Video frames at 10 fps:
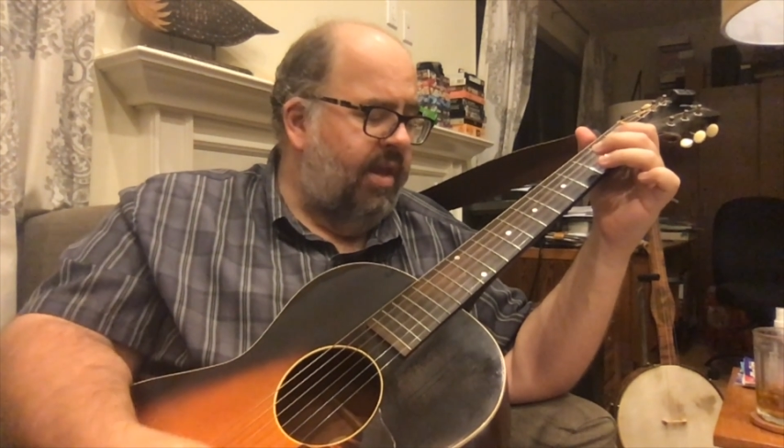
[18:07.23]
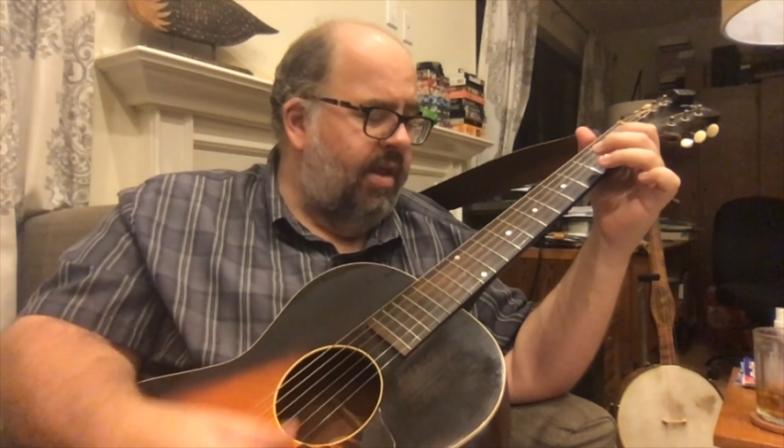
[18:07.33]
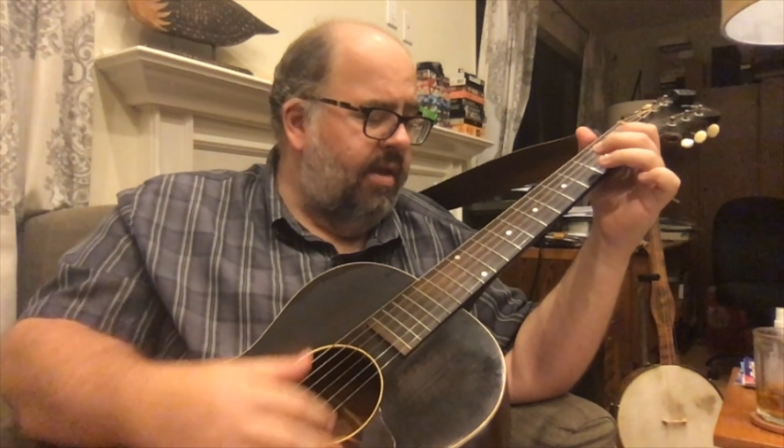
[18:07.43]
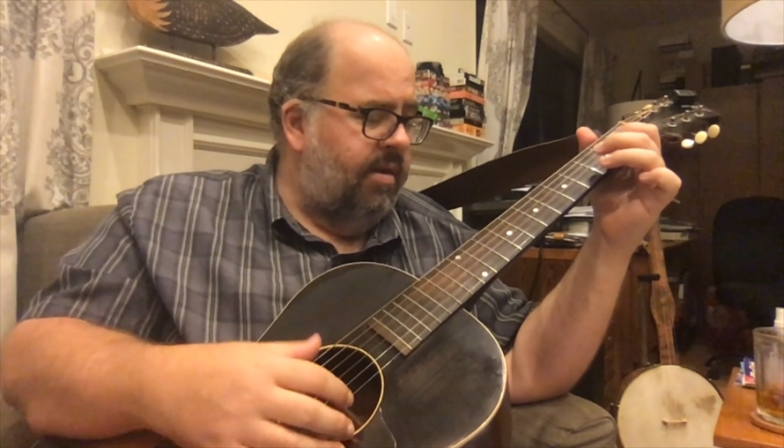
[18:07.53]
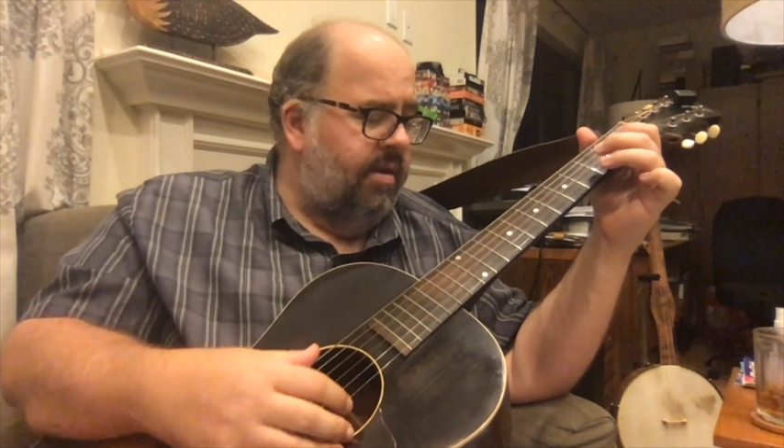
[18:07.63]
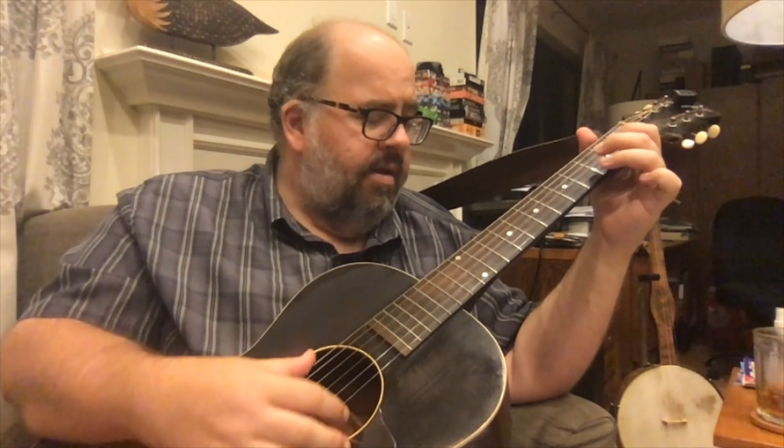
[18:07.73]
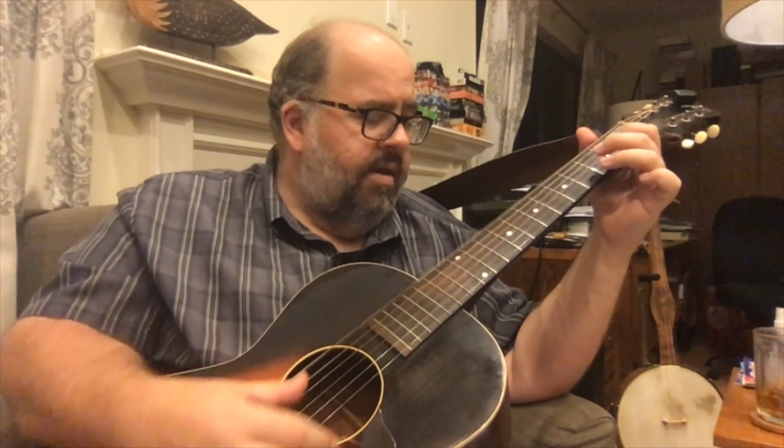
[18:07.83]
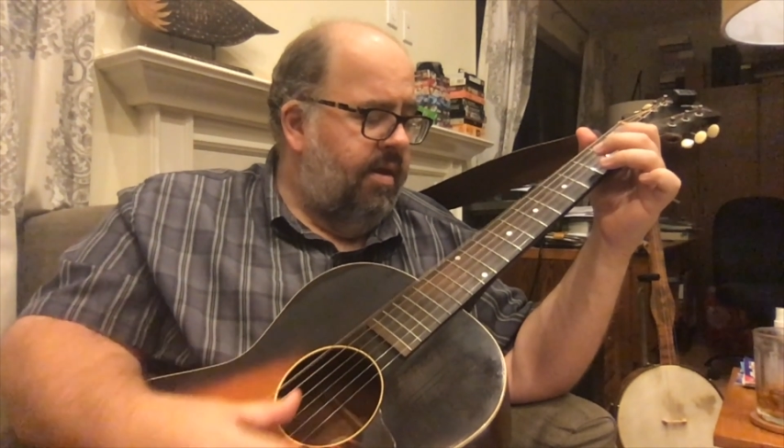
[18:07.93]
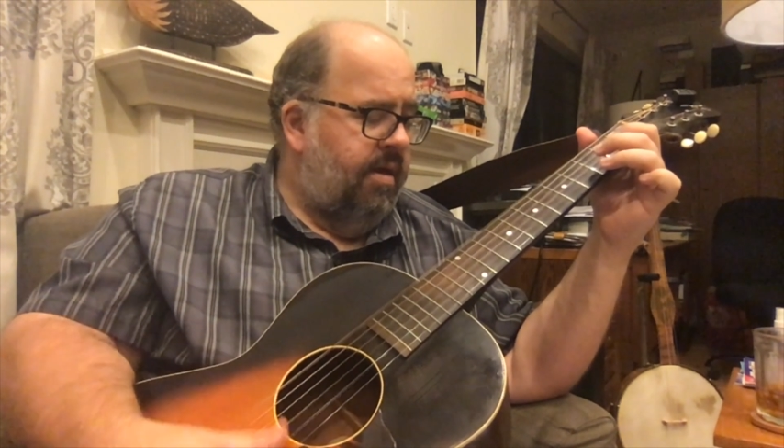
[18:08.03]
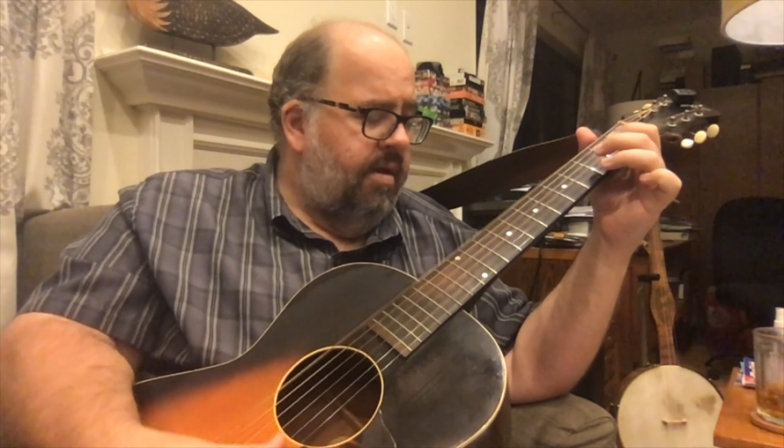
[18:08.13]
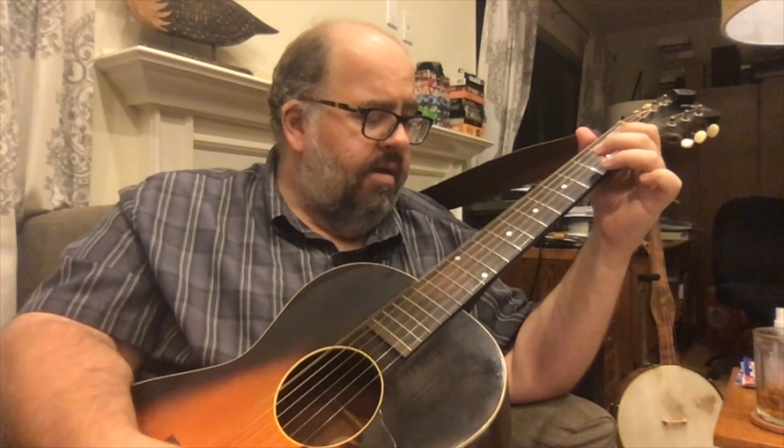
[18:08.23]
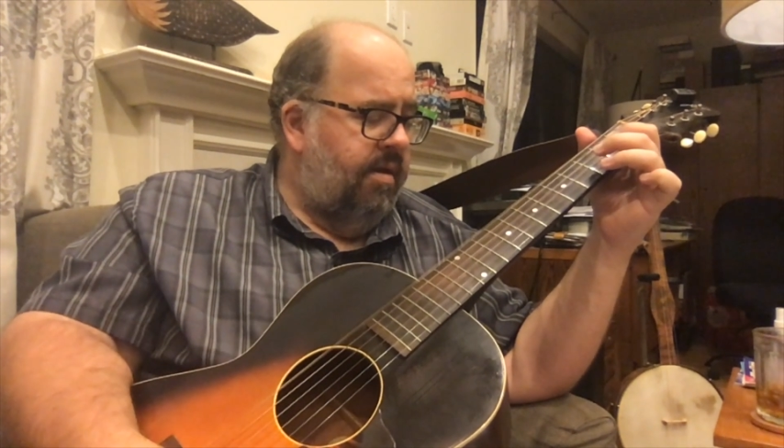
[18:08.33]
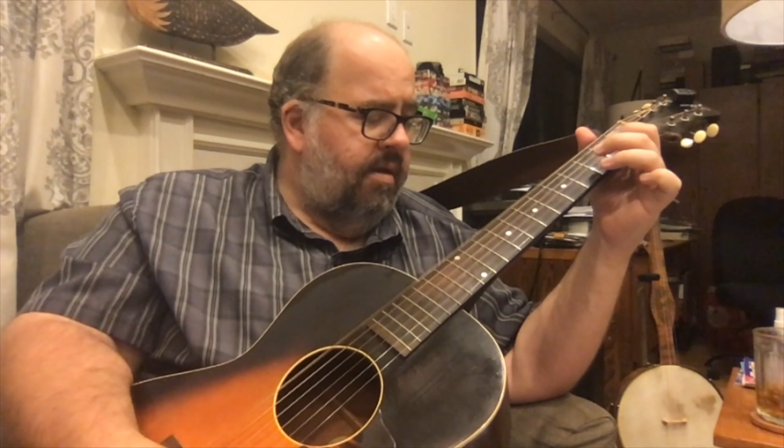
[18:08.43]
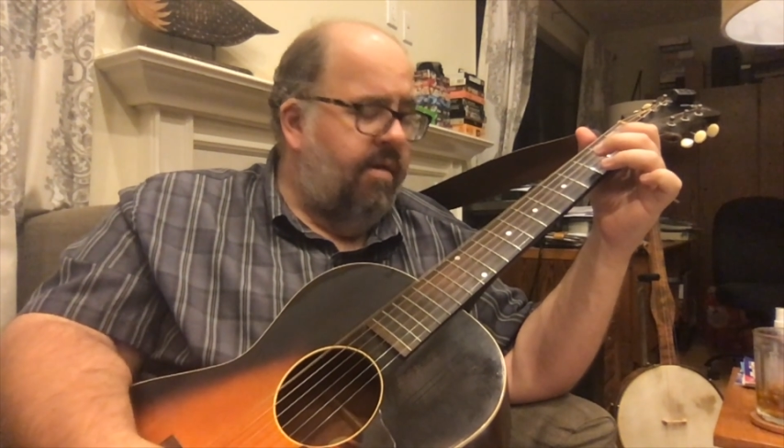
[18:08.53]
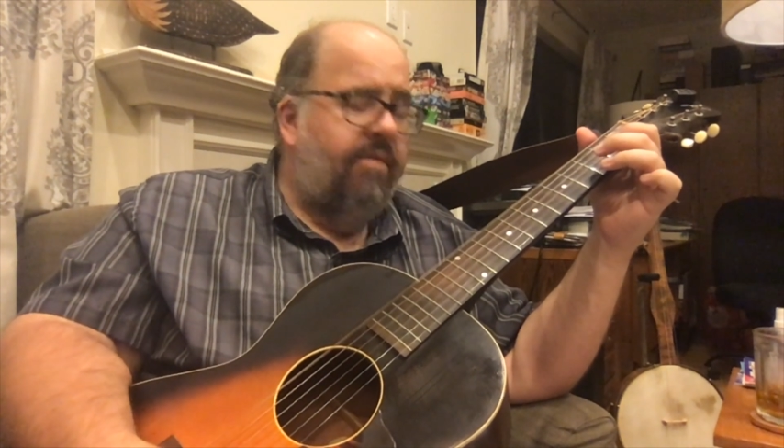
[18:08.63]

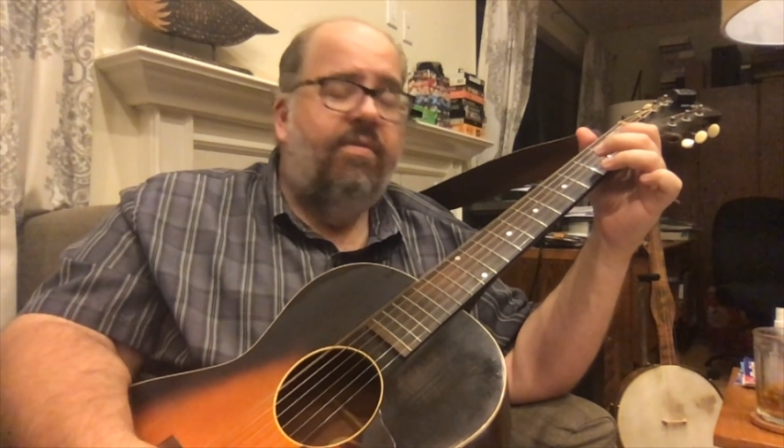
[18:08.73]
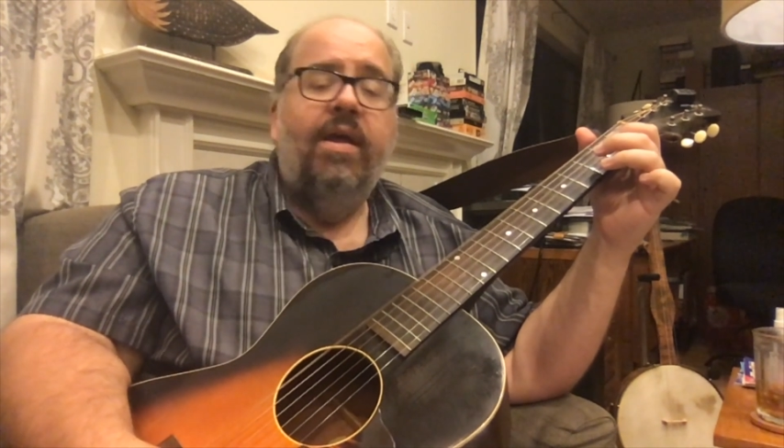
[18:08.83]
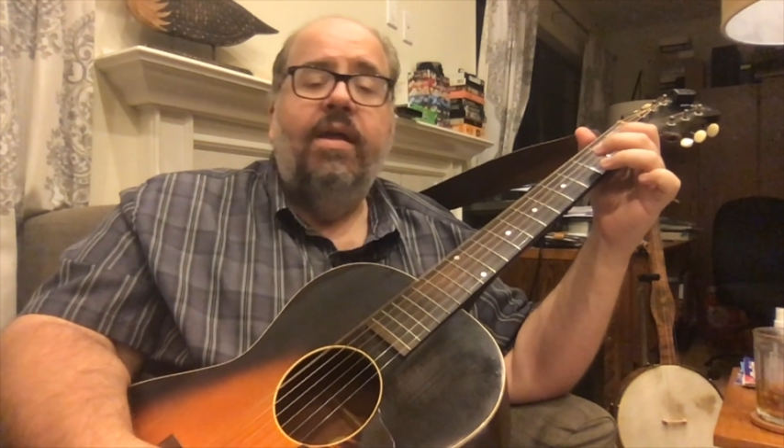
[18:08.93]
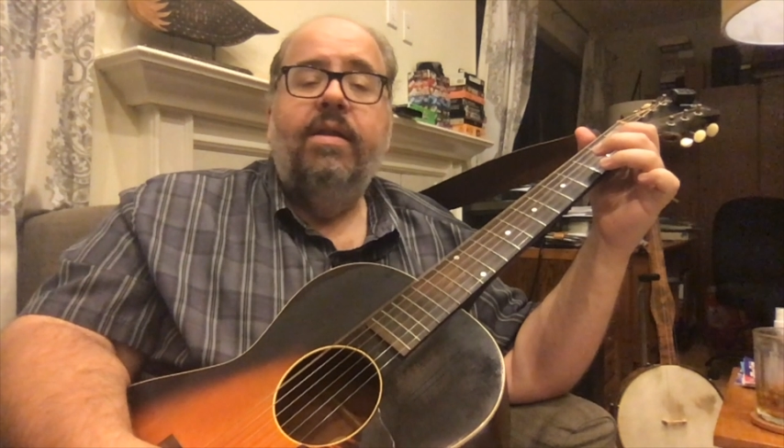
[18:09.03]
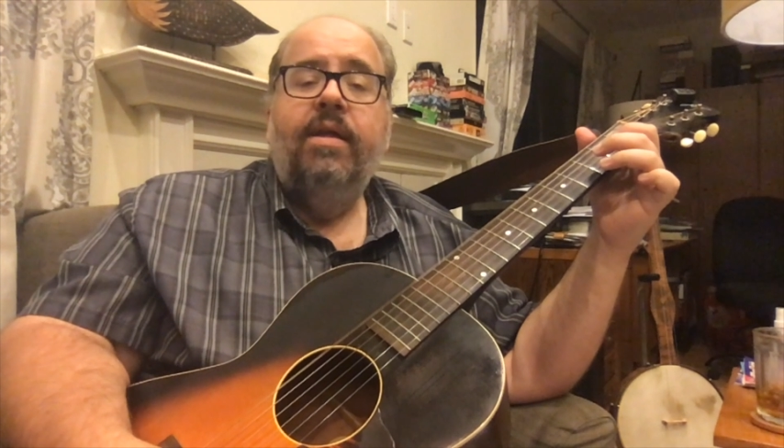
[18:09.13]
hand of that.